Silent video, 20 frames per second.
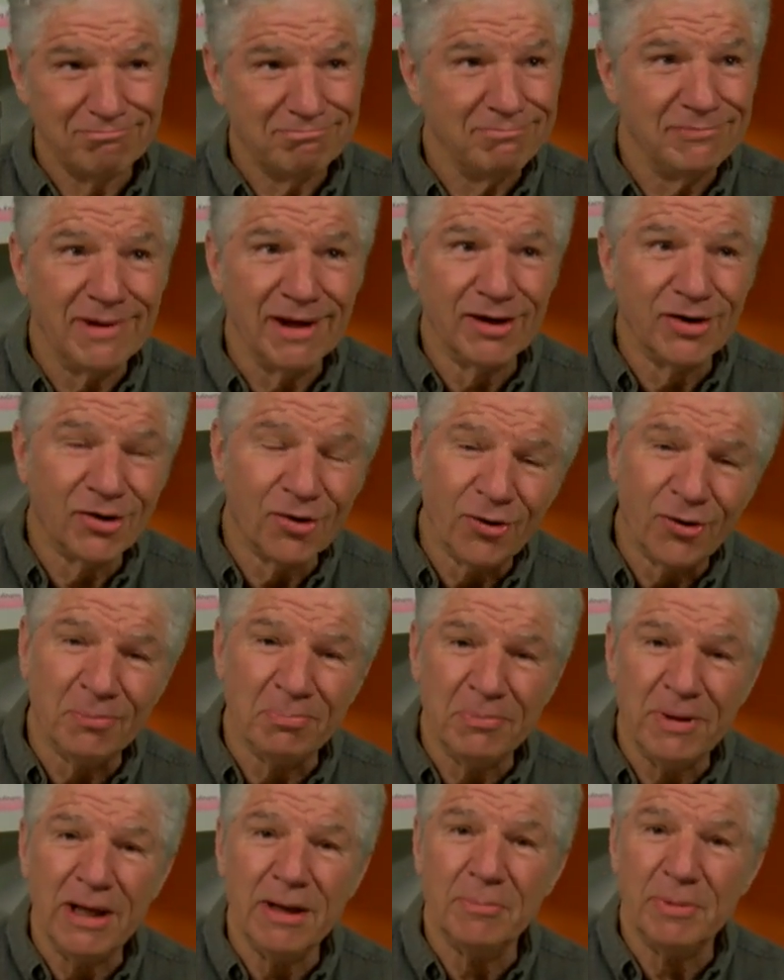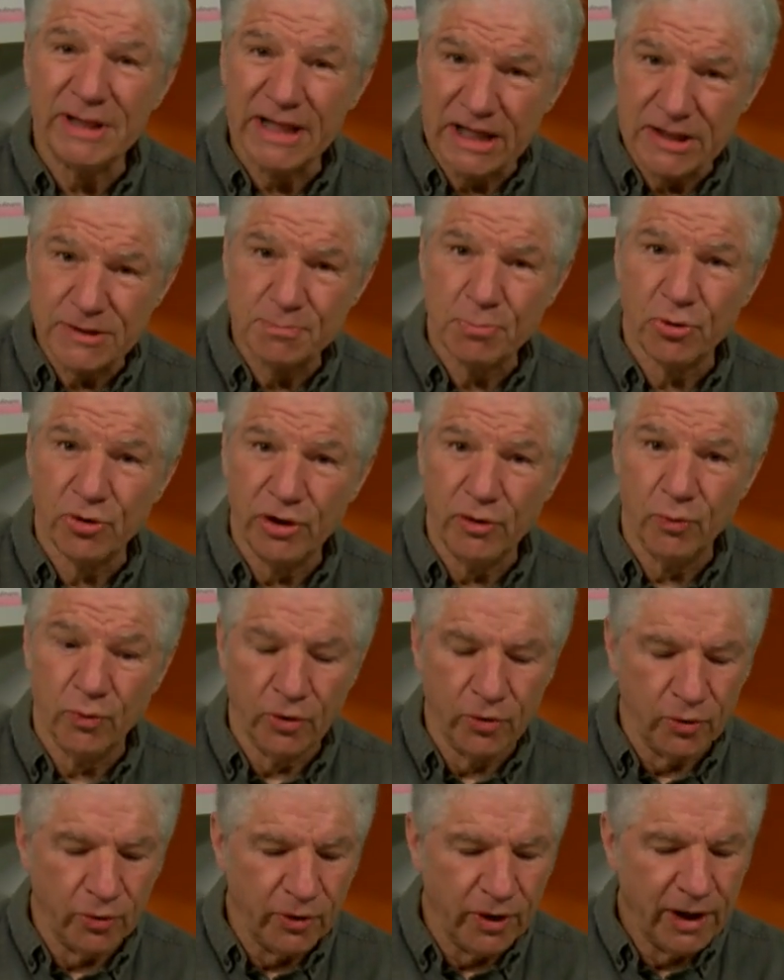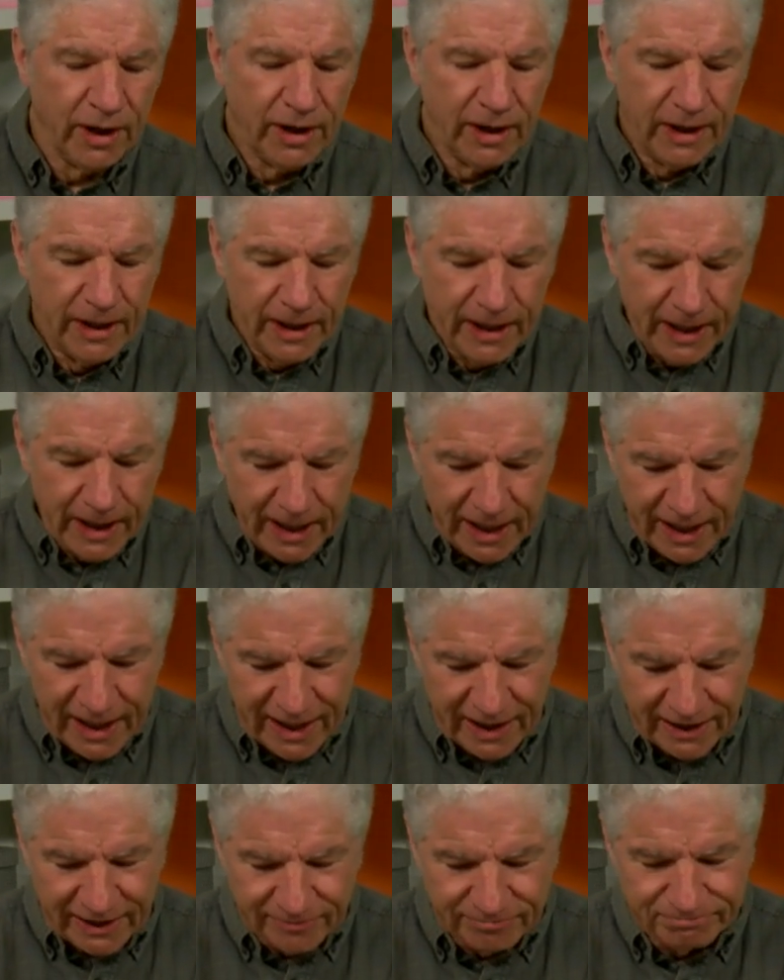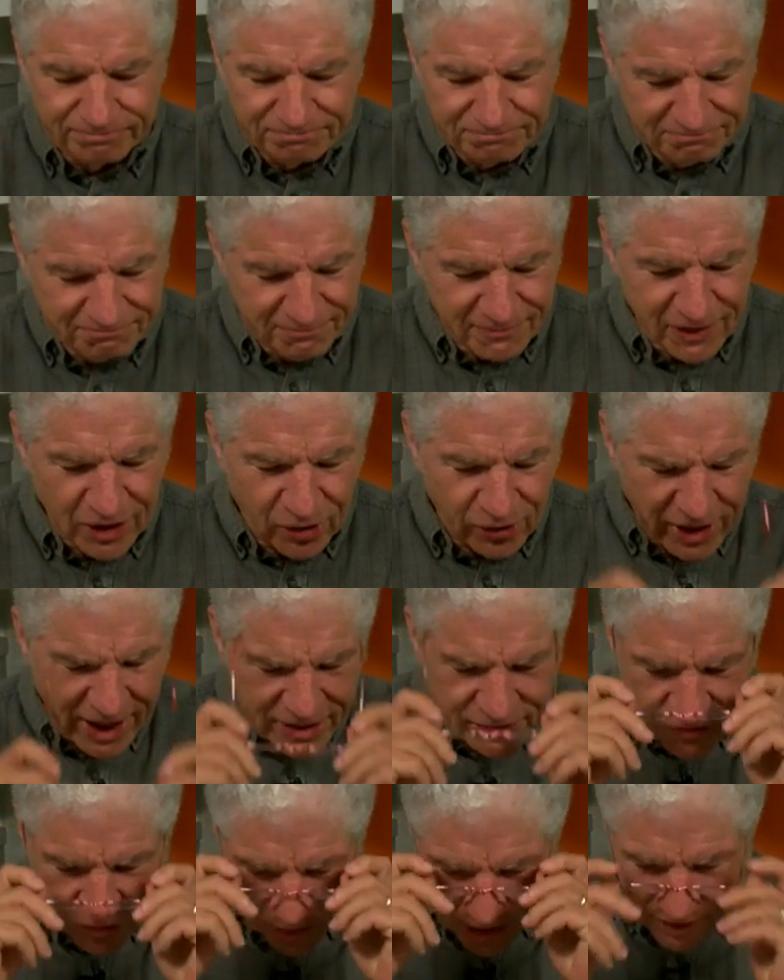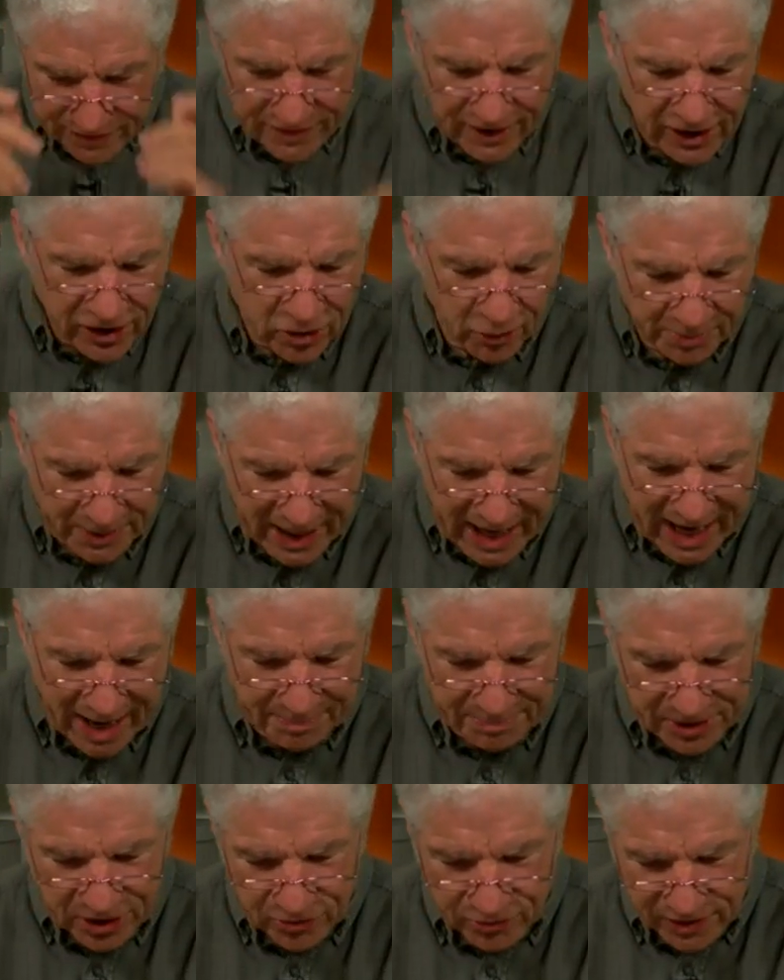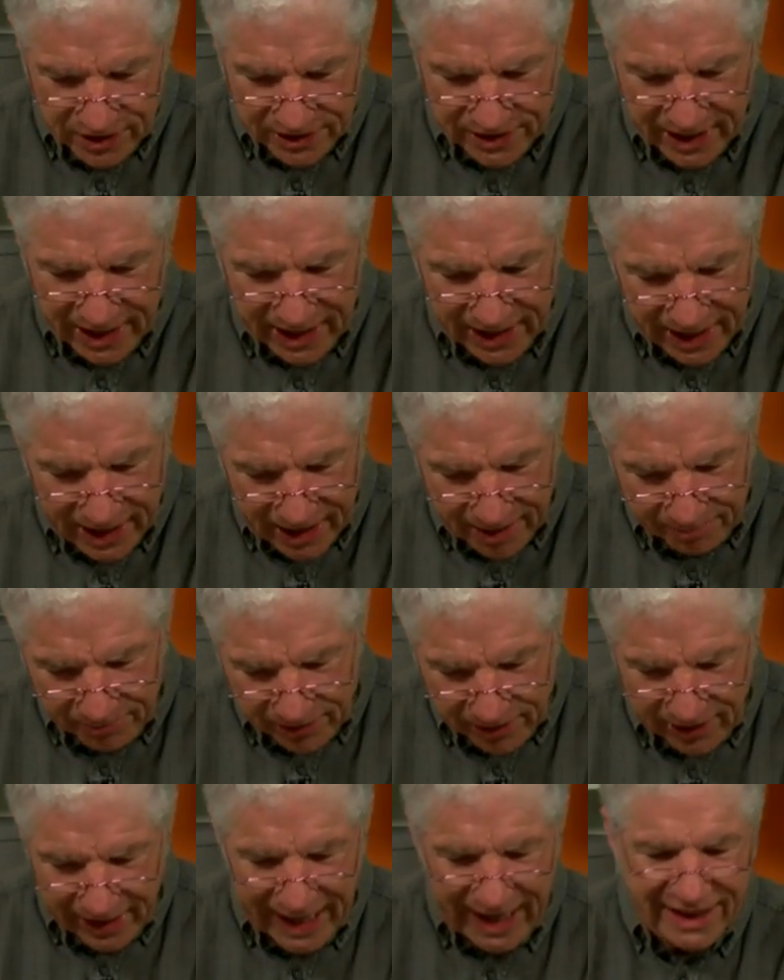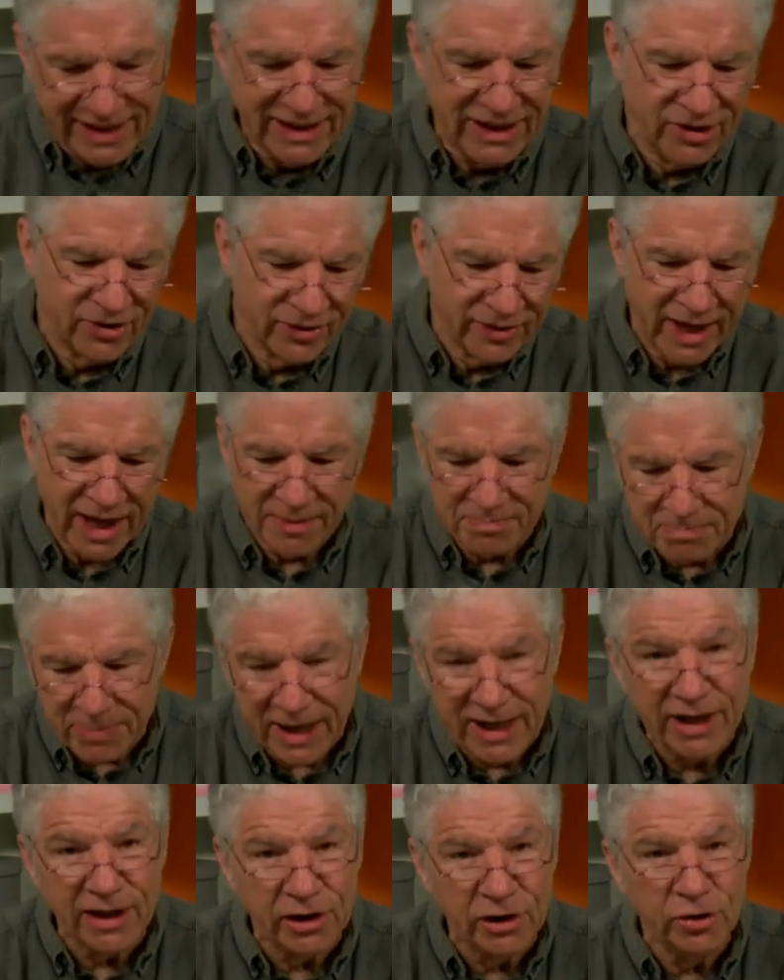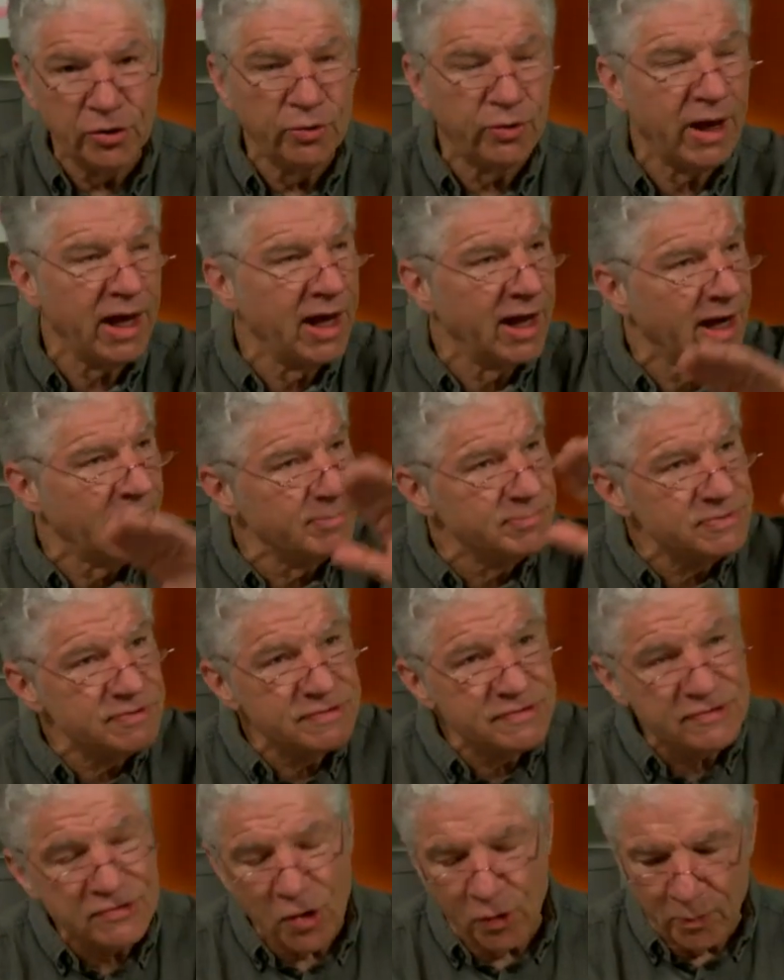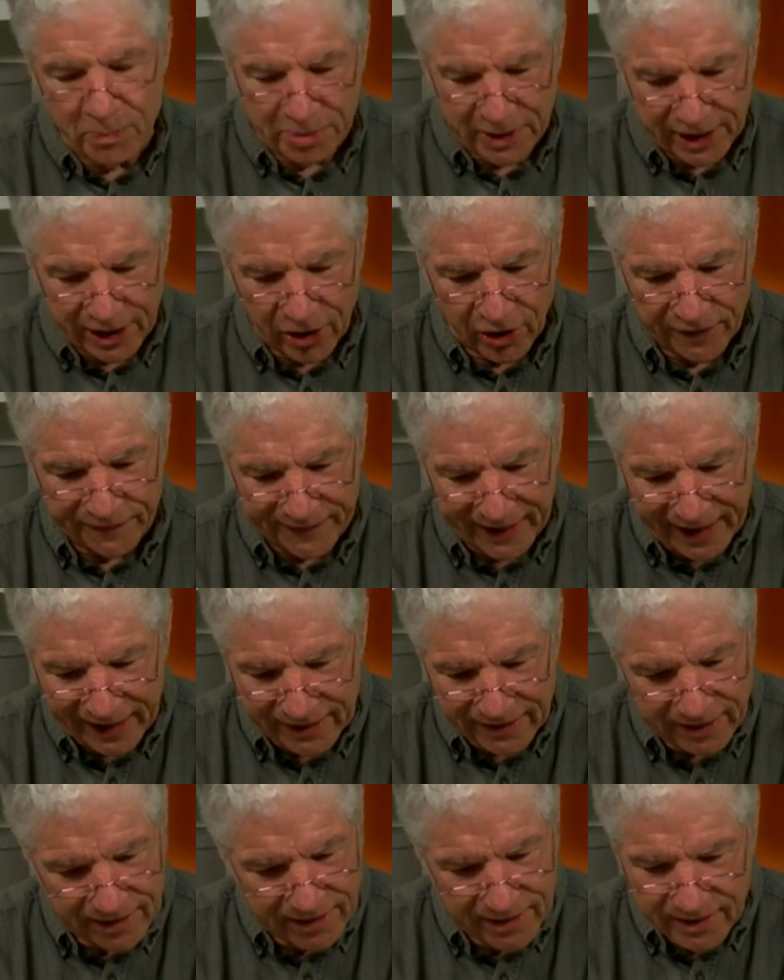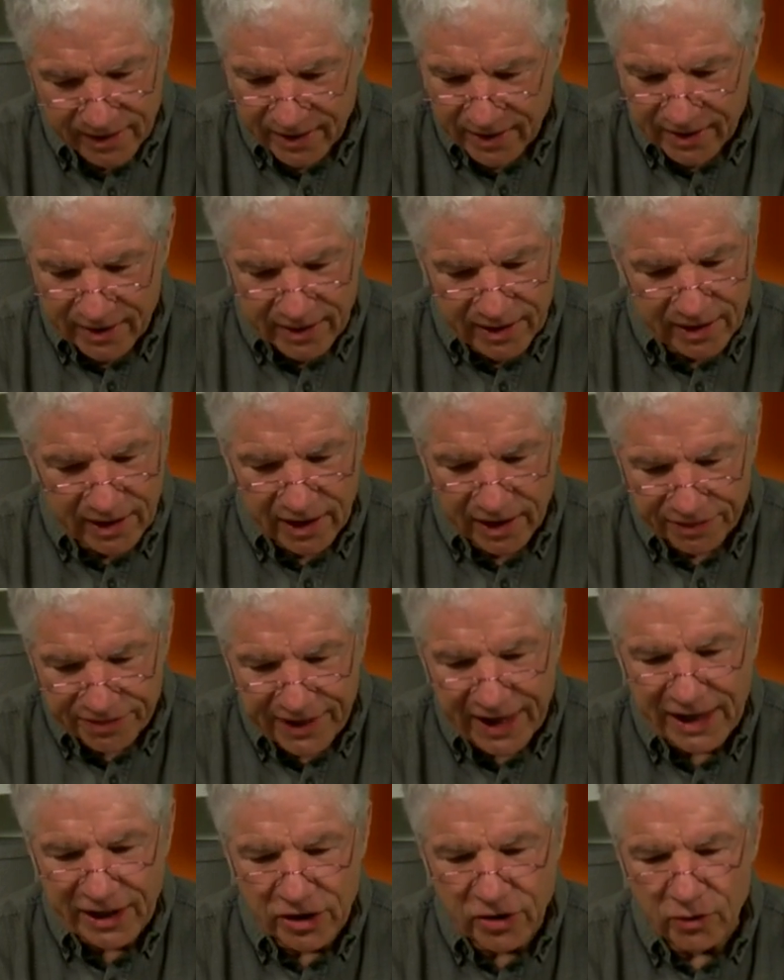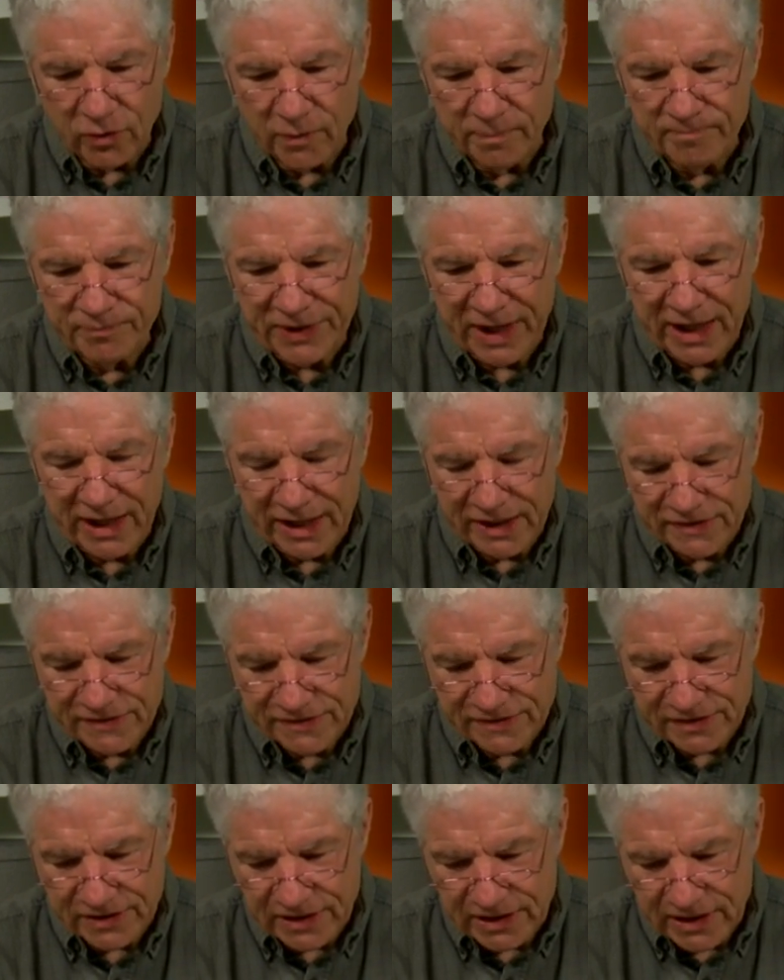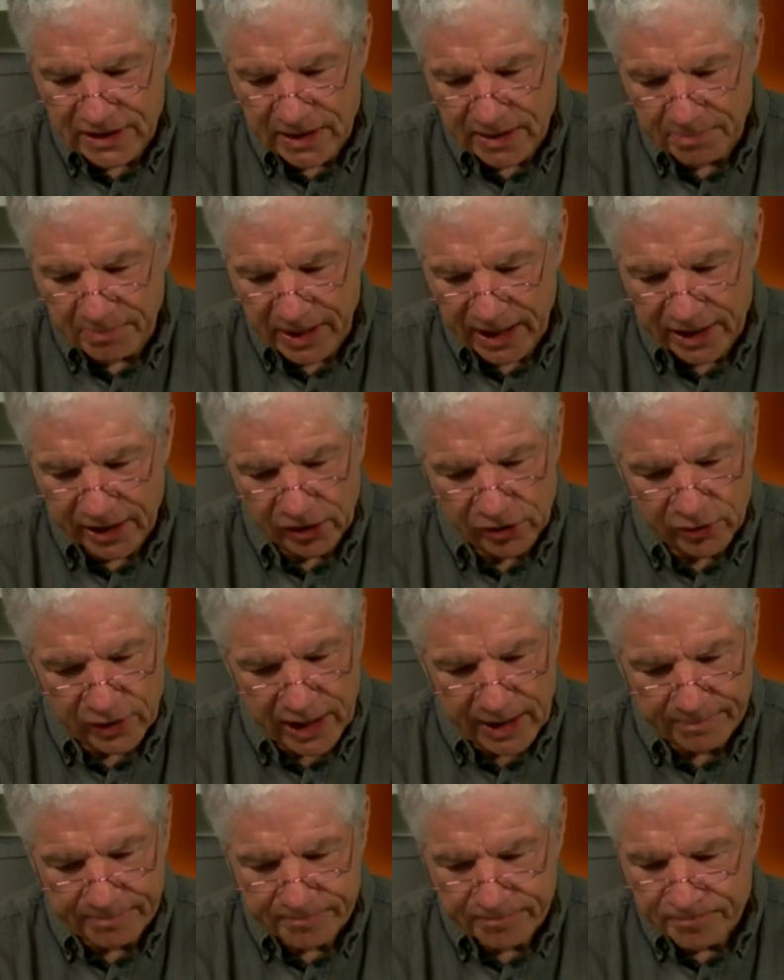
Doesn't hurt me, but that's pretty rude. Uh, okay, so I think you'll be happy you did that, and I'm glad to hear that. Beta glucan, I'm so big on that. Uh, thank you, NSC beta glucan.